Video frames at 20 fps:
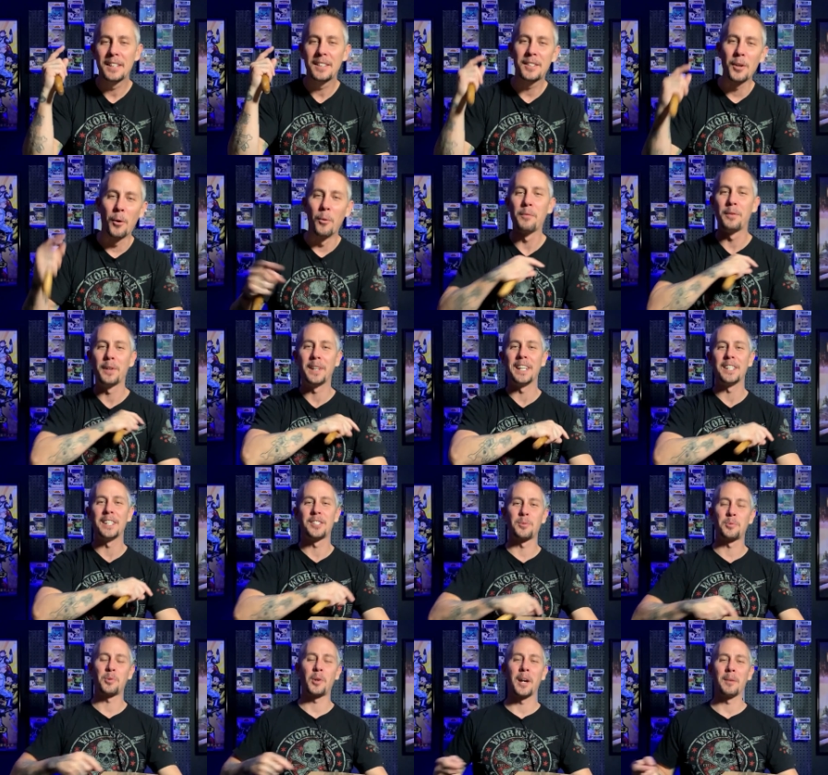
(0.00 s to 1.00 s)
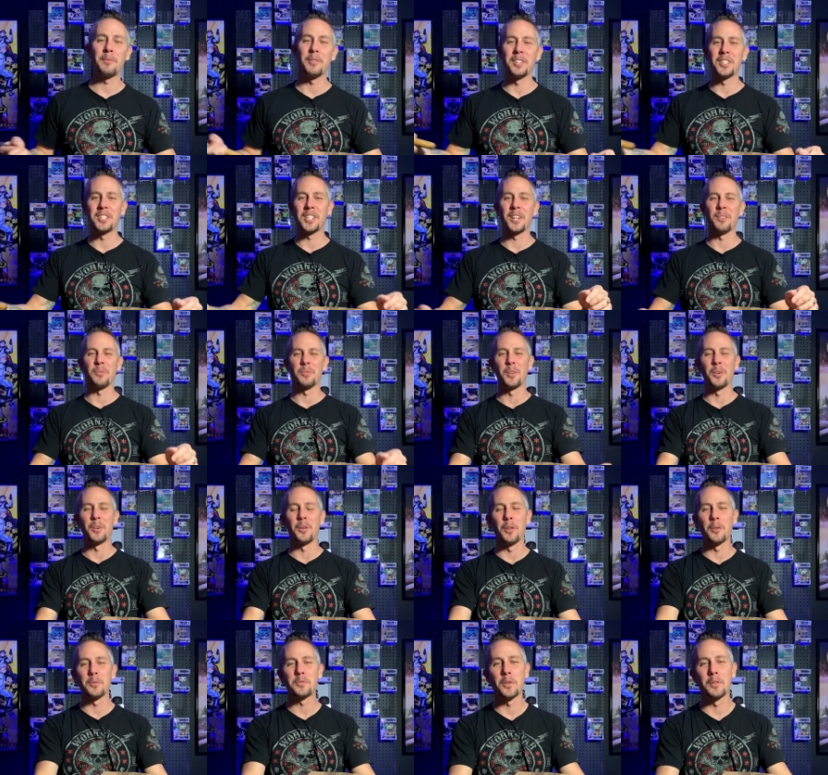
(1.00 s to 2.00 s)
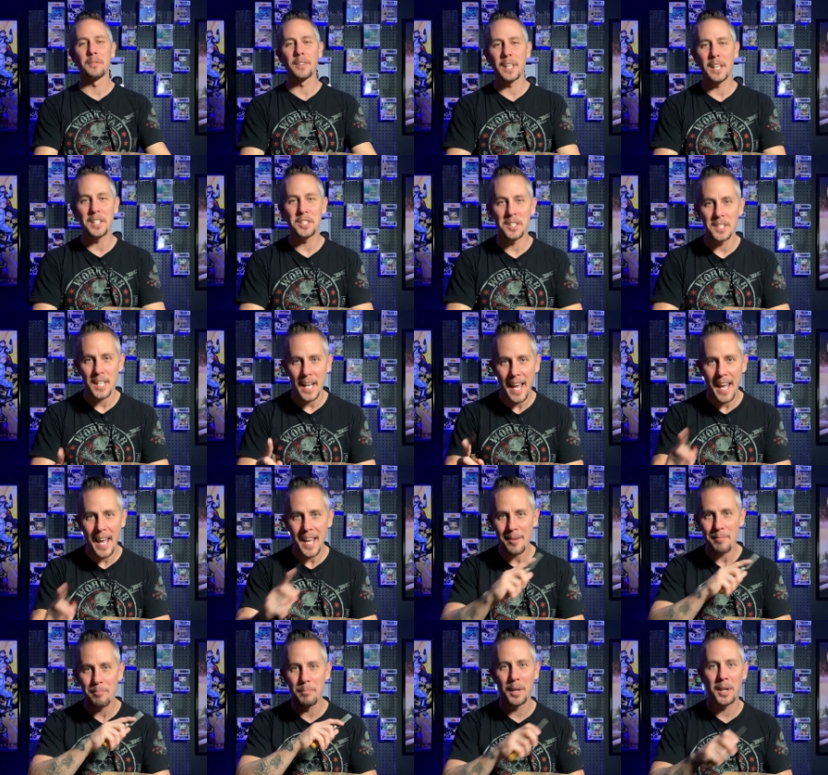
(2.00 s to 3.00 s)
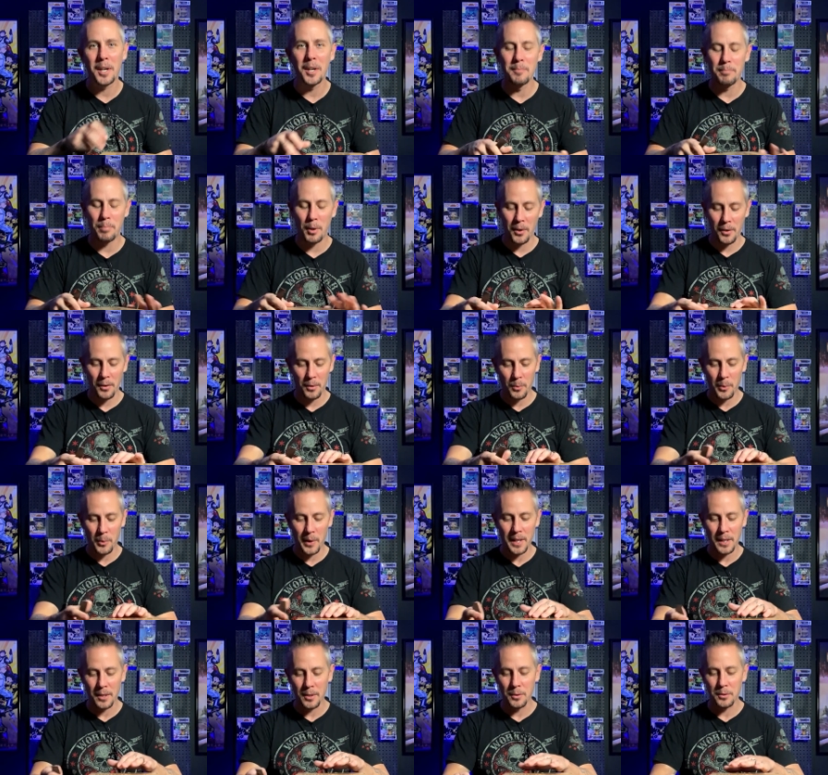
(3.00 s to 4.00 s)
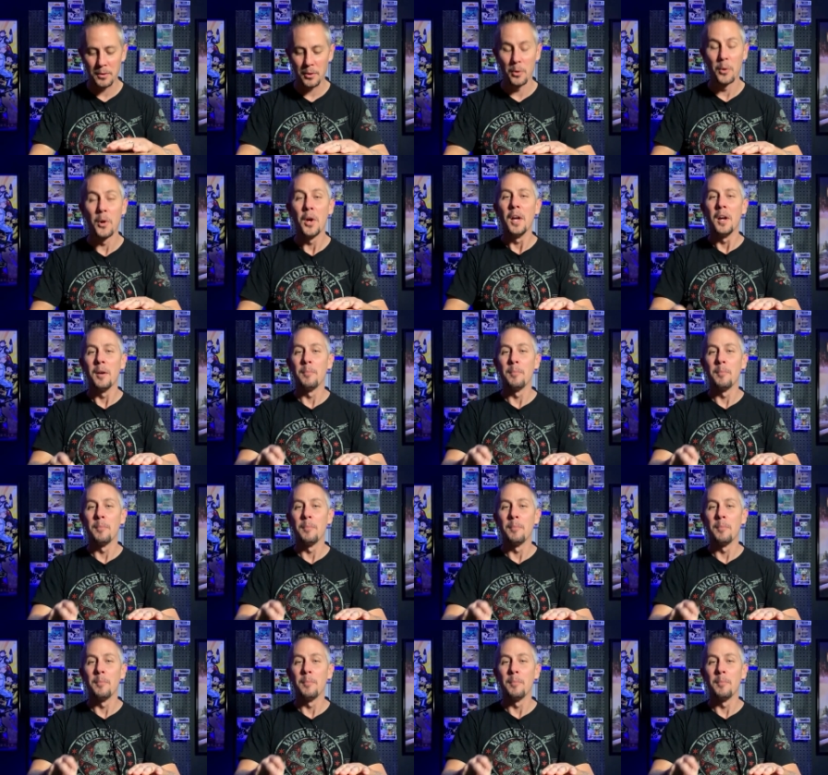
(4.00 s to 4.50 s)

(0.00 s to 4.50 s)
Don't forget, subscribe to the channel, turn on those notifications, and become part of the Wayneko crew.